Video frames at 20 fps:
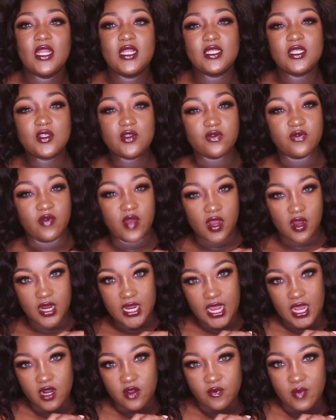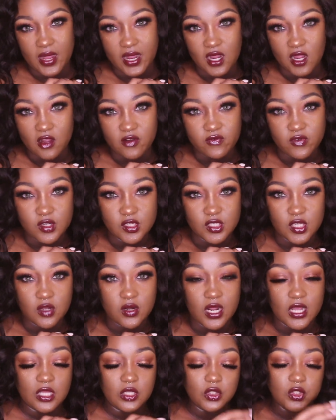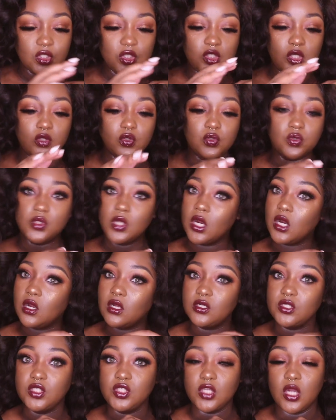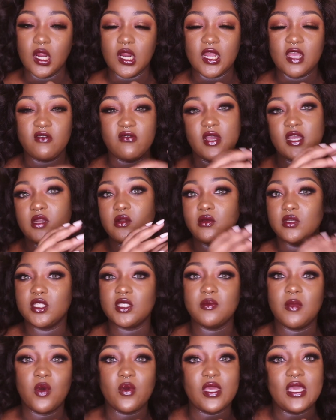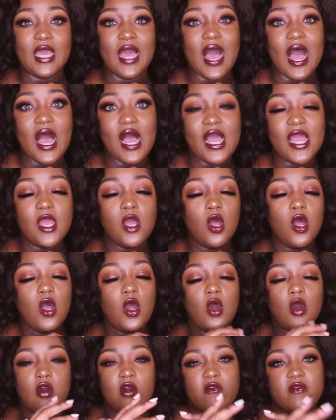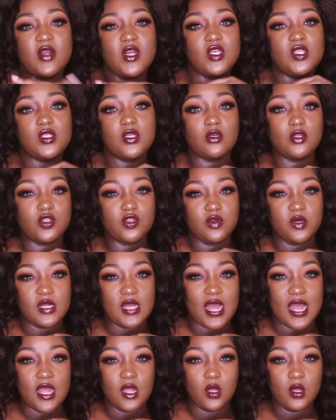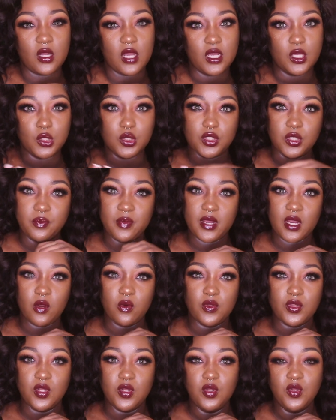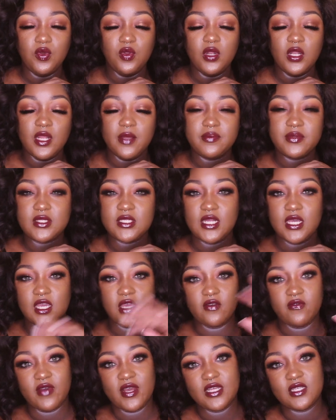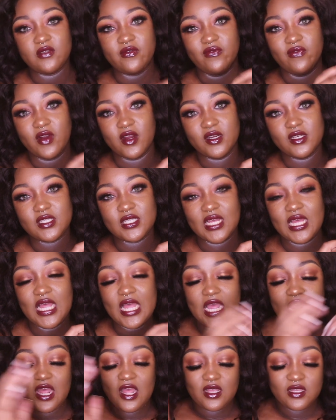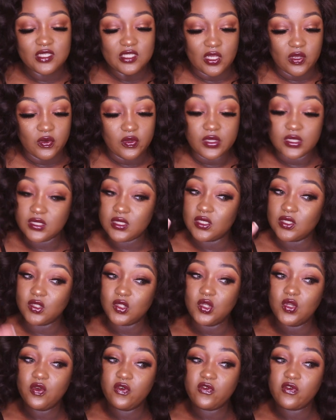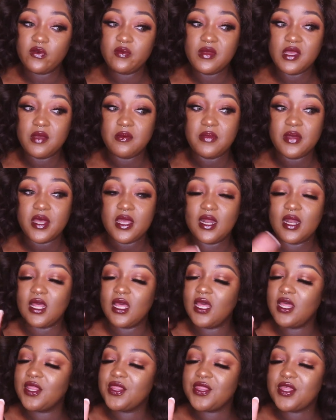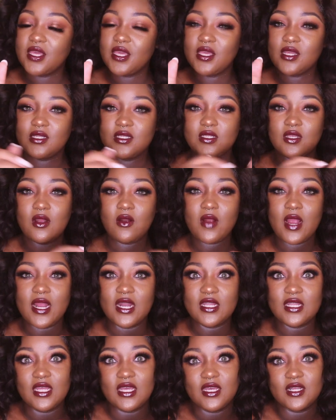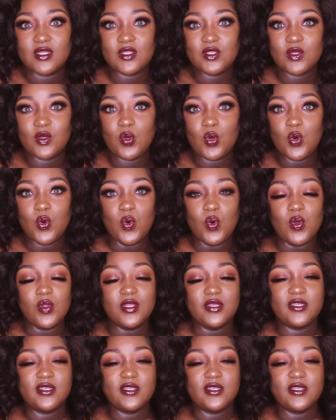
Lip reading: This is very out of my comfort zone. I usually don't do dark on dark. If I do a smoky eye or a very sultry eye look, I usually pair it with a nude lipstick and vice versa. So this is new for me, but I think it's all right. I think it's cool.